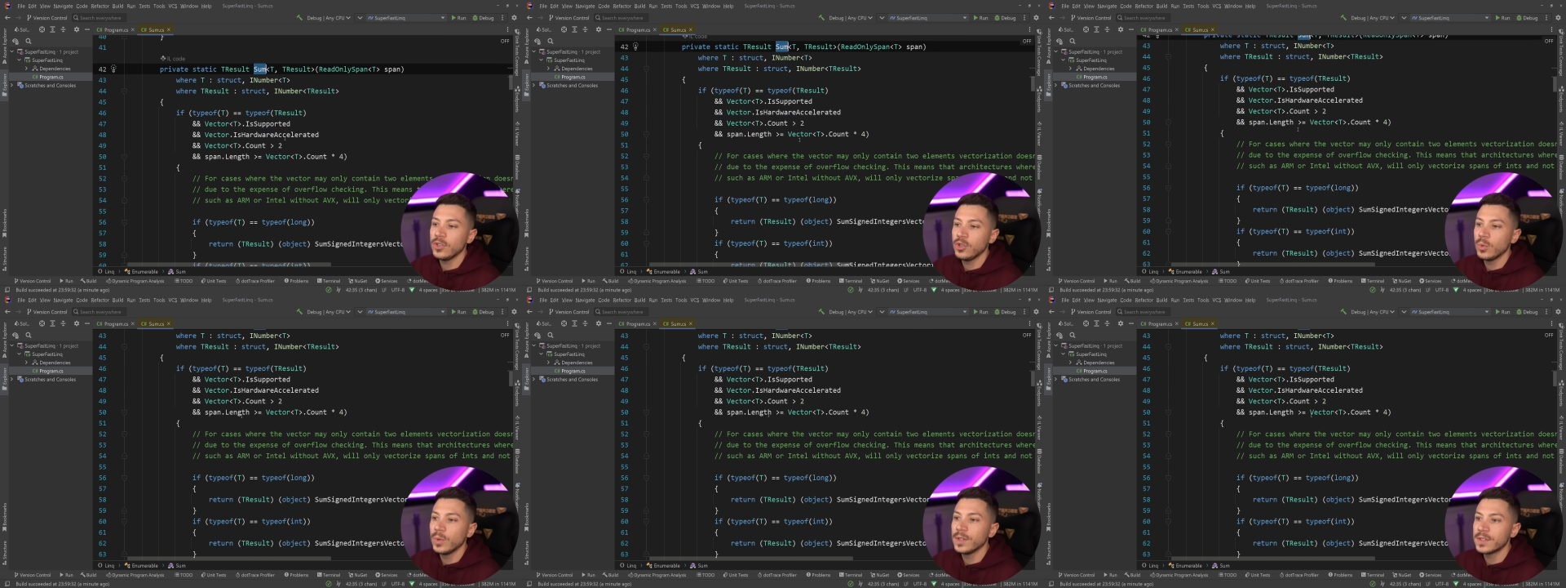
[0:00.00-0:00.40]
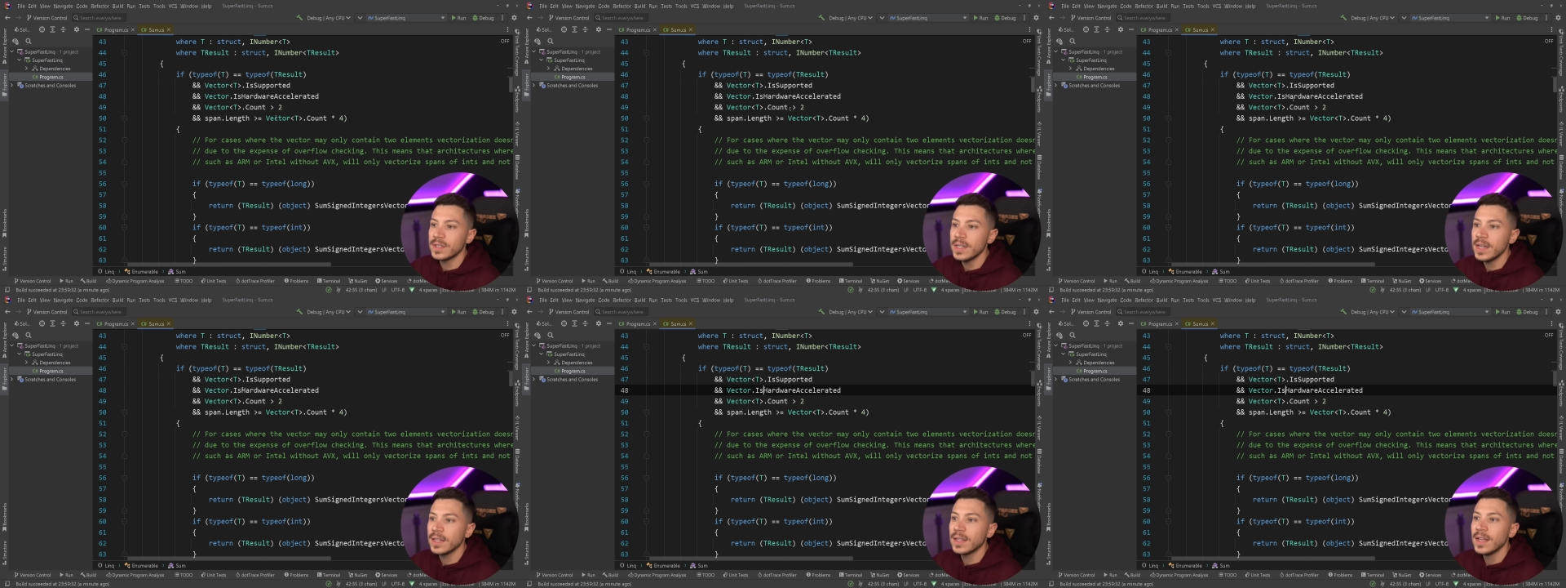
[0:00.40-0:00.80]
you will
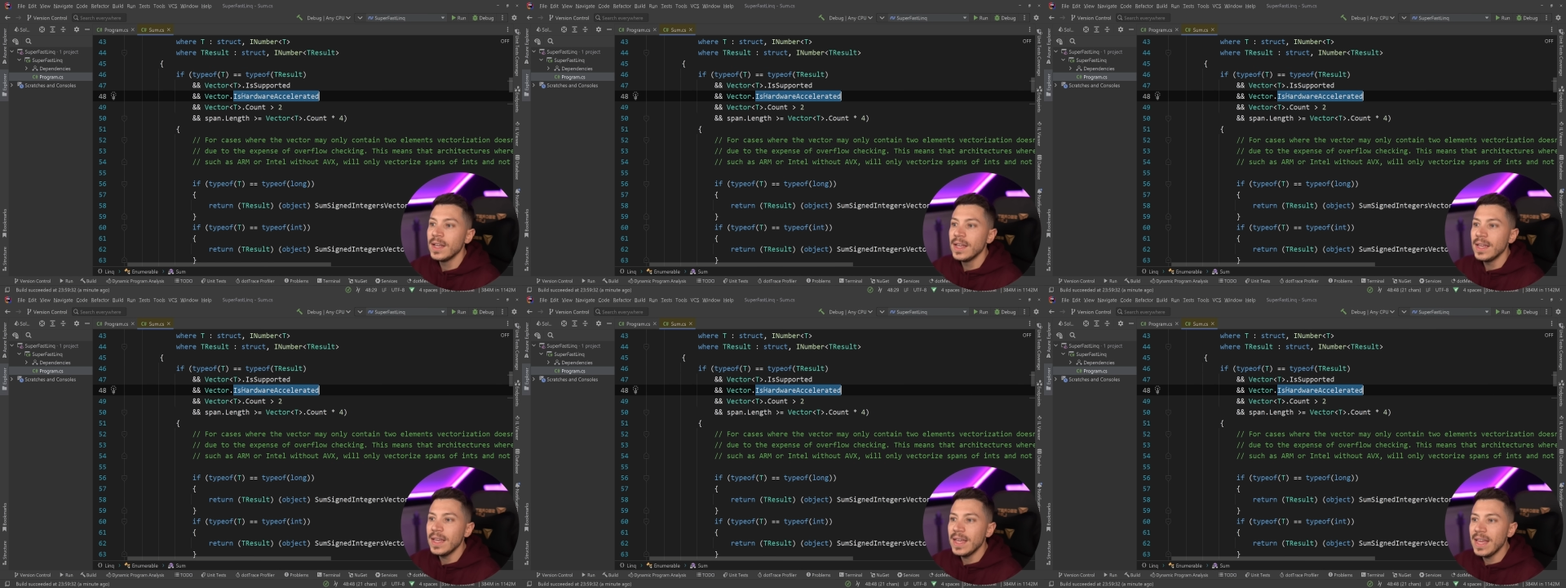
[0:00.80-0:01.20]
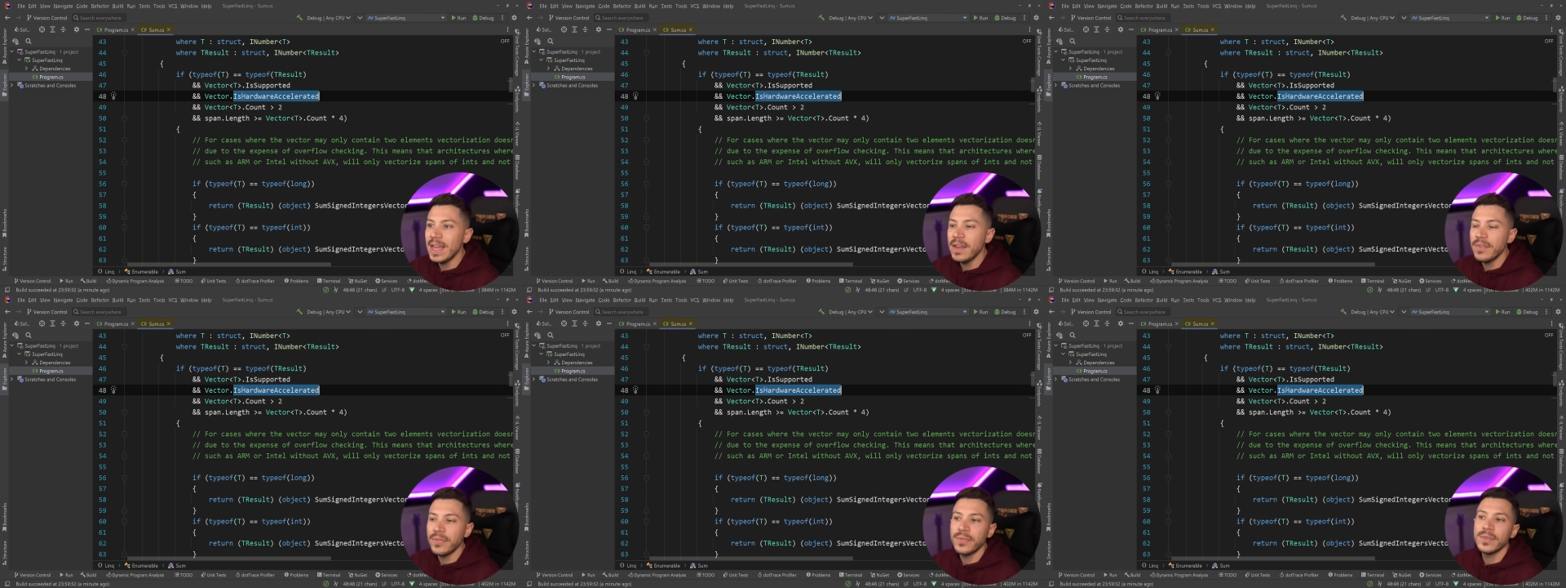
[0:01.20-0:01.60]
see it,
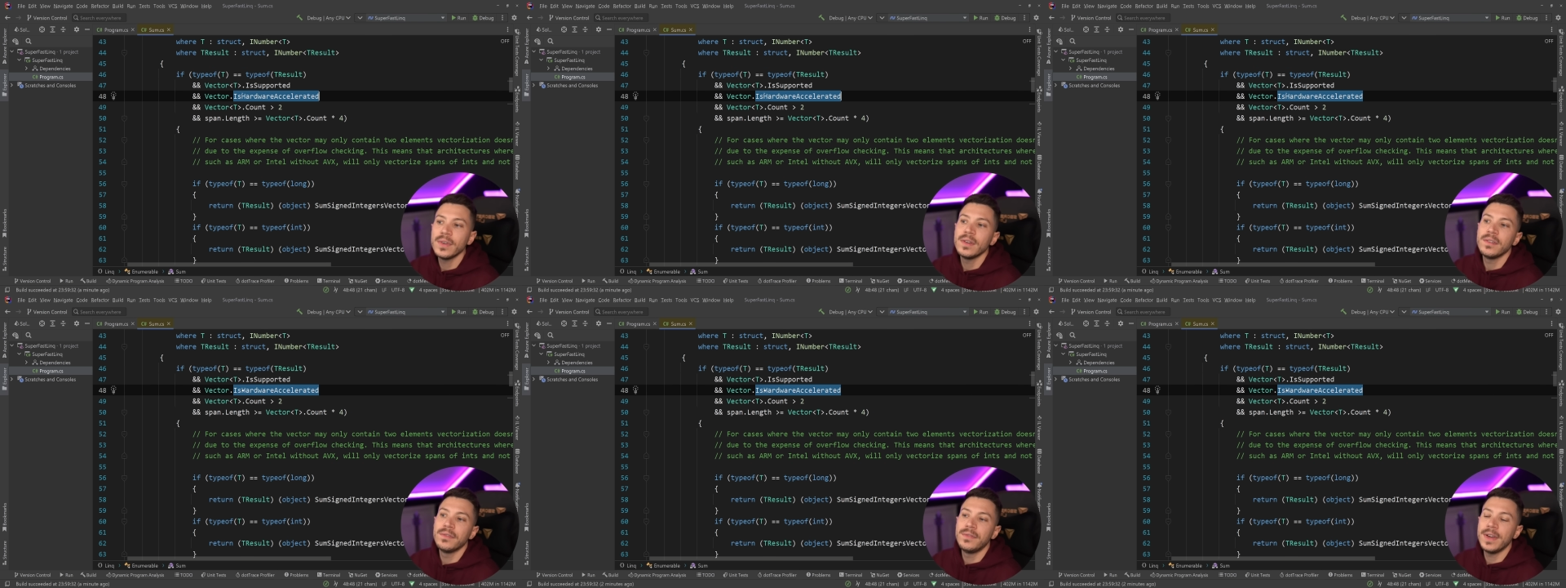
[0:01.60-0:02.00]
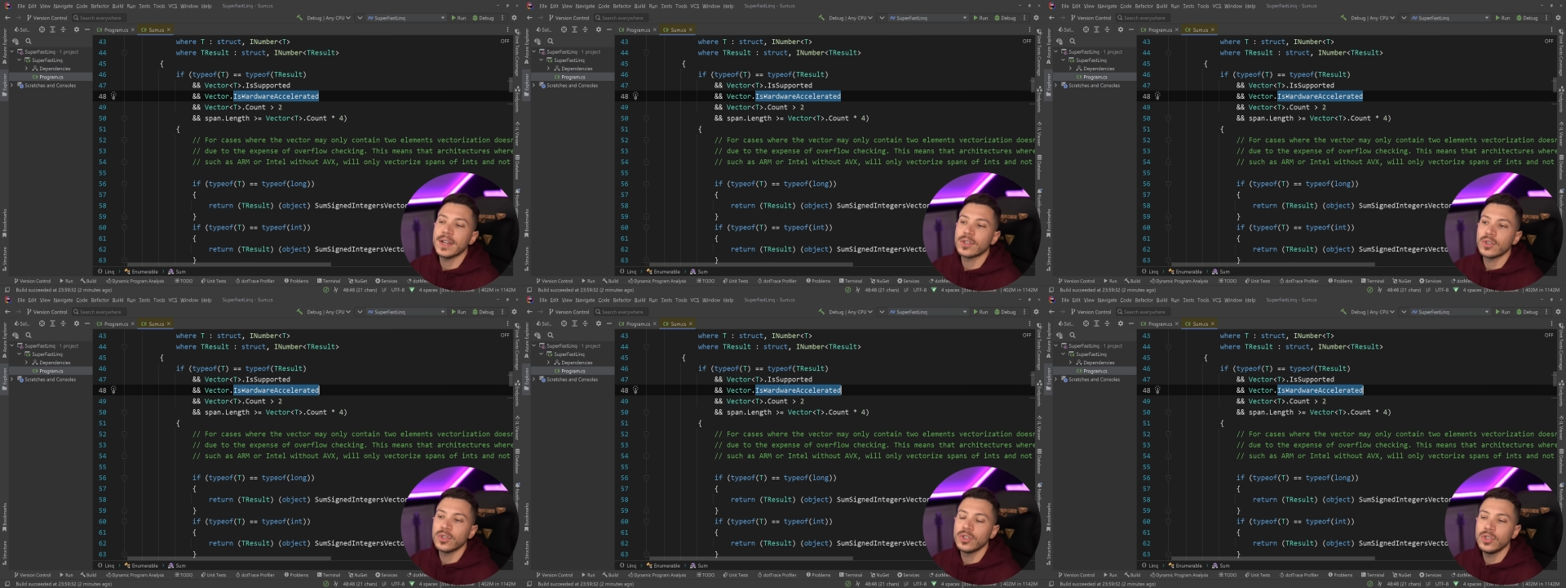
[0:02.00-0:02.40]
if
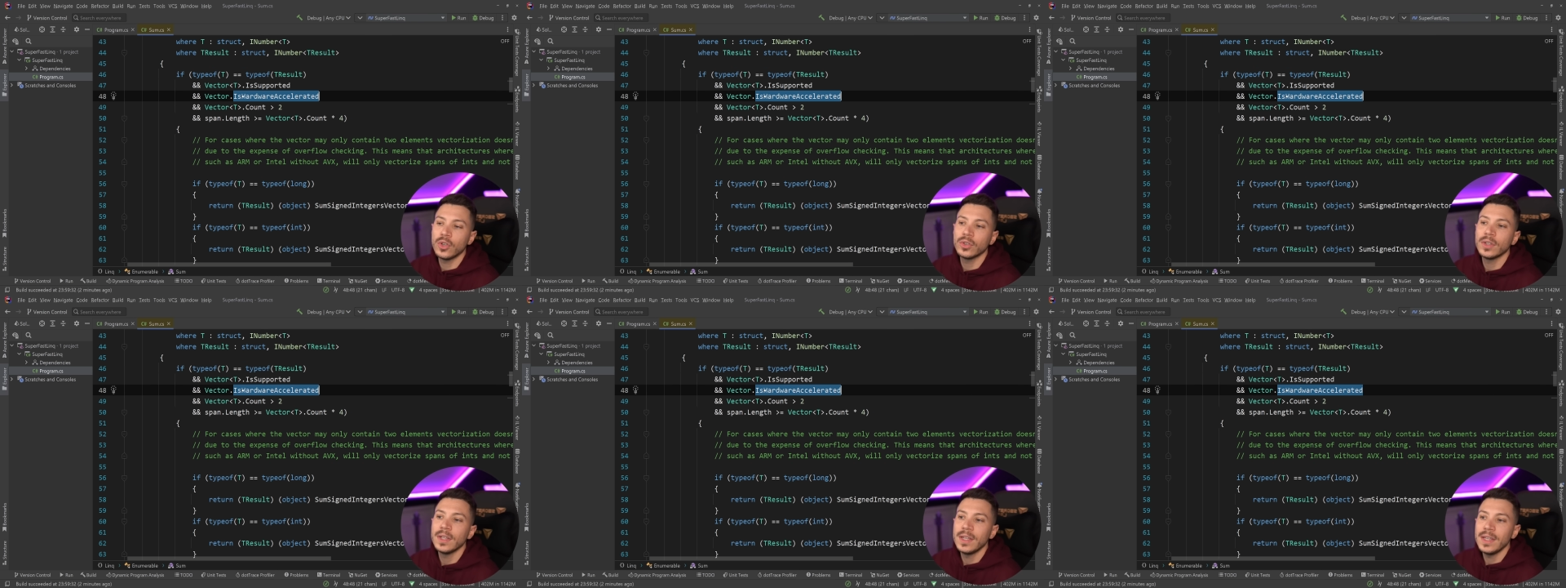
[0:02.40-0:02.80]
vector dot